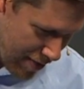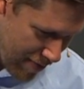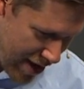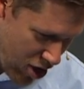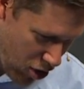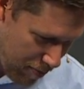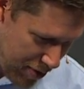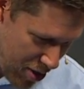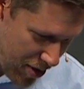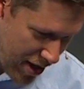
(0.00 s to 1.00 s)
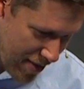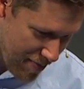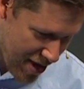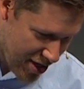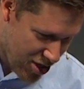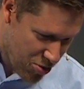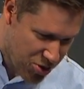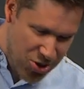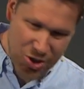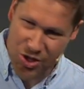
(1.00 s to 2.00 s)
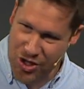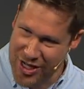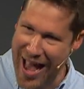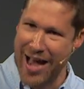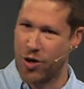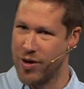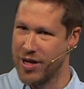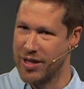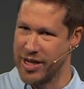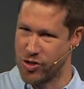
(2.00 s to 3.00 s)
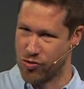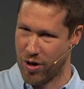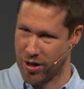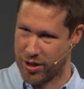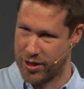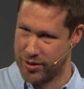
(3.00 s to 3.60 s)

May her beauty make you staggeringly drunk.